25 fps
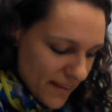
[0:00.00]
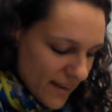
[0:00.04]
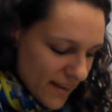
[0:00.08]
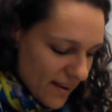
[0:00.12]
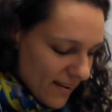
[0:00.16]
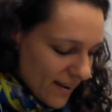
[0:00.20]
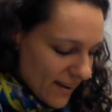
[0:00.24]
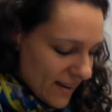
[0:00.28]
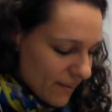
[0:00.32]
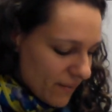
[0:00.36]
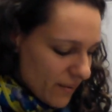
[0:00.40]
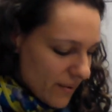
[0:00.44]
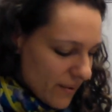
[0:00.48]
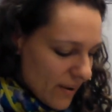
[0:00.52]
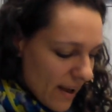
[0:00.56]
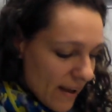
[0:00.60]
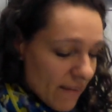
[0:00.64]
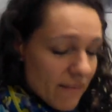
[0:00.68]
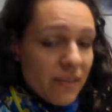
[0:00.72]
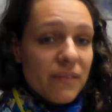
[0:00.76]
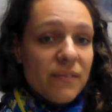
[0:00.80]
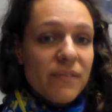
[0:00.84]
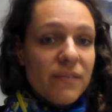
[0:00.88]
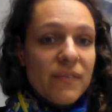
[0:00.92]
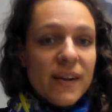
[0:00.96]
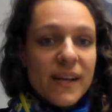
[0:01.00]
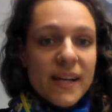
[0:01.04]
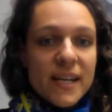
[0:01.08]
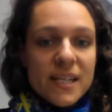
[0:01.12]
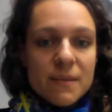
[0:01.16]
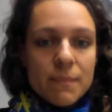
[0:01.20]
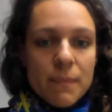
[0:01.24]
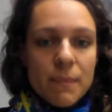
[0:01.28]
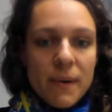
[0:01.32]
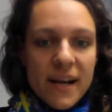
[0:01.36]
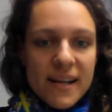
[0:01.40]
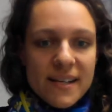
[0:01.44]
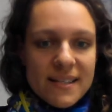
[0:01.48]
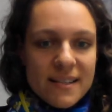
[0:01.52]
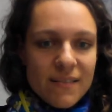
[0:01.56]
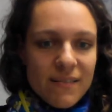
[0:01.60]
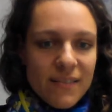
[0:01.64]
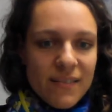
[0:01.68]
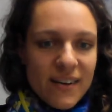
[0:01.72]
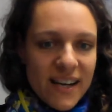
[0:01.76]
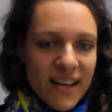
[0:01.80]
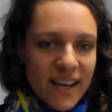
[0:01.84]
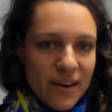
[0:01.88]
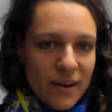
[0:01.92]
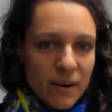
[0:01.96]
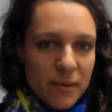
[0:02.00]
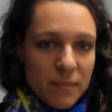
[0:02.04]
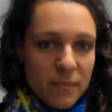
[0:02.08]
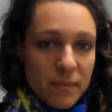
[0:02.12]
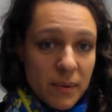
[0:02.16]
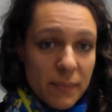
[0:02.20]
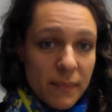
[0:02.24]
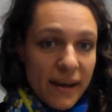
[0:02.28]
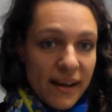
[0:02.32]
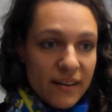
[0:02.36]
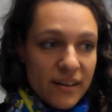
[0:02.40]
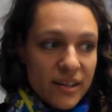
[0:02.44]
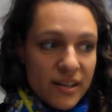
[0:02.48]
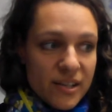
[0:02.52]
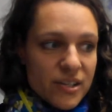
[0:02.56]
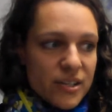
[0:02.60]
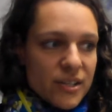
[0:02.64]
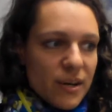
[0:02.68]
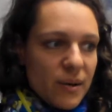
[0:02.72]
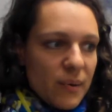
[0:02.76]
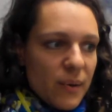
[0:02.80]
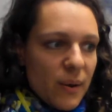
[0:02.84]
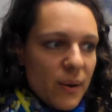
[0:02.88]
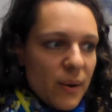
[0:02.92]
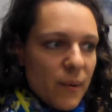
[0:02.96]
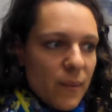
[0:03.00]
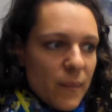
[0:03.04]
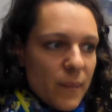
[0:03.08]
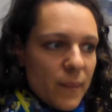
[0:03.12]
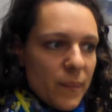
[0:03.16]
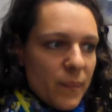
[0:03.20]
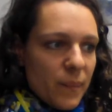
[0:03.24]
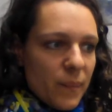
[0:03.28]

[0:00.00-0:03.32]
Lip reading: All right, if you haven't finished, pause the video I'm about to show you.